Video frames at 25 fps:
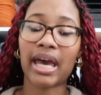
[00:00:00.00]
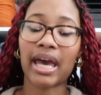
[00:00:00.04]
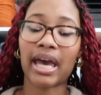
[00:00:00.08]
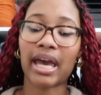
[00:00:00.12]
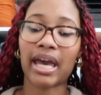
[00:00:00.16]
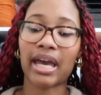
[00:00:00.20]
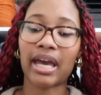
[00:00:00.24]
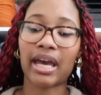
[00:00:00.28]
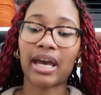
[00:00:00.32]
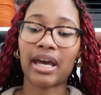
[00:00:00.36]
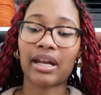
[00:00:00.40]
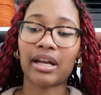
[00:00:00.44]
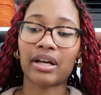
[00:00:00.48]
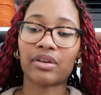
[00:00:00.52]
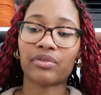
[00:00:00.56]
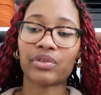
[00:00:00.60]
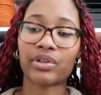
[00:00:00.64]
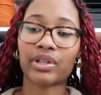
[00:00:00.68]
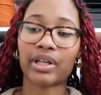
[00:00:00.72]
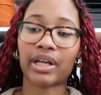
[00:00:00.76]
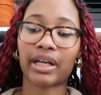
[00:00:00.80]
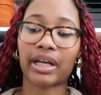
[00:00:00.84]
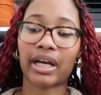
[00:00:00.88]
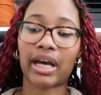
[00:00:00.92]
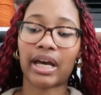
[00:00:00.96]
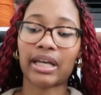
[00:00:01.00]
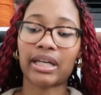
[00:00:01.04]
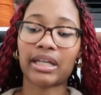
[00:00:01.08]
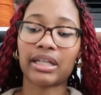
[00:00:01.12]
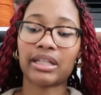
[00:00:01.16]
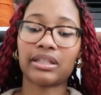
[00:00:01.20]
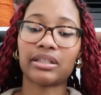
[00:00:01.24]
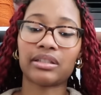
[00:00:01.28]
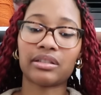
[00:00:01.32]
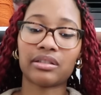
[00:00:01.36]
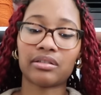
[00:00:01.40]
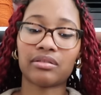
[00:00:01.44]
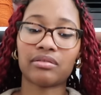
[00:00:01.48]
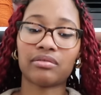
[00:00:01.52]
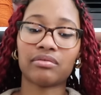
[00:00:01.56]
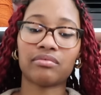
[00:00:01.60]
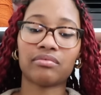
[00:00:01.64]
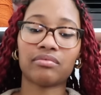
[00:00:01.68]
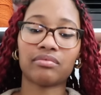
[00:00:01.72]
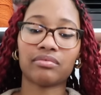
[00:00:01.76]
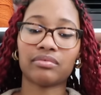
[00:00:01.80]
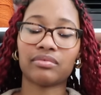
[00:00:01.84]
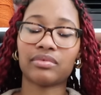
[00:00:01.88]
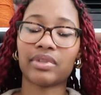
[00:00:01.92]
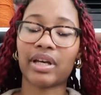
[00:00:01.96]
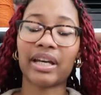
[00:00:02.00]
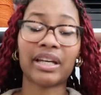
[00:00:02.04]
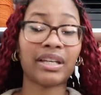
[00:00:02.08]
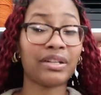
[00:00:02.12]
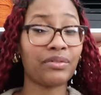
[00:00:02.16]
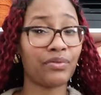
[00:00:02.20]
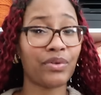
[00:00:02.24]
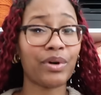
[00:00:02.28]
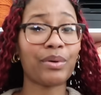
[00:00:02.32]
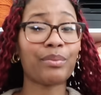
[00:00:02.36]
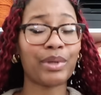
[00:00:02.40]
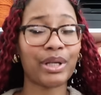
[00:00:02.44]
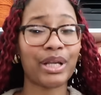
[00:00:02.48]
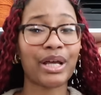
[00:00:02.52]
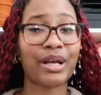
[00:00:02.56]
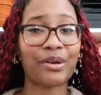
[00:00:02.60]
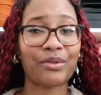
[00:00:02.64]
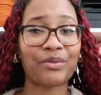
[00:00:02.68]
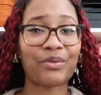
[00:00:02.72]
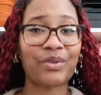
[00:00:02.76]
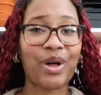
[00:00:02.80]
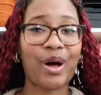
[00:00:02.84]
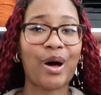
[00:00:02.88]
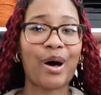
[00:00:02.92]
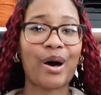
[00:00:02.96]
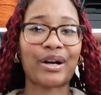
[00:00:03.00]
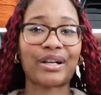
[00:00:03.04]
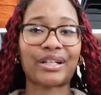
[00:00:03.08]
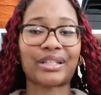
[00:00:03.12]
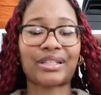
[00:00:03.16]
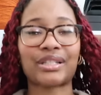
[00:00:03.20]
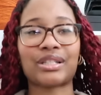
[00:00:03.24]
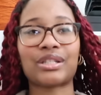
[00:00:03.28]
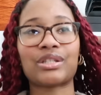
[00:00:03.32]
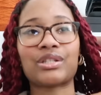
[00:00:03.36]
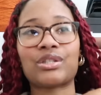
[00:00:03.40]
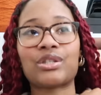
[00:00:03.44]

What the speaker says: and I feel like I can film a lot of vlogs.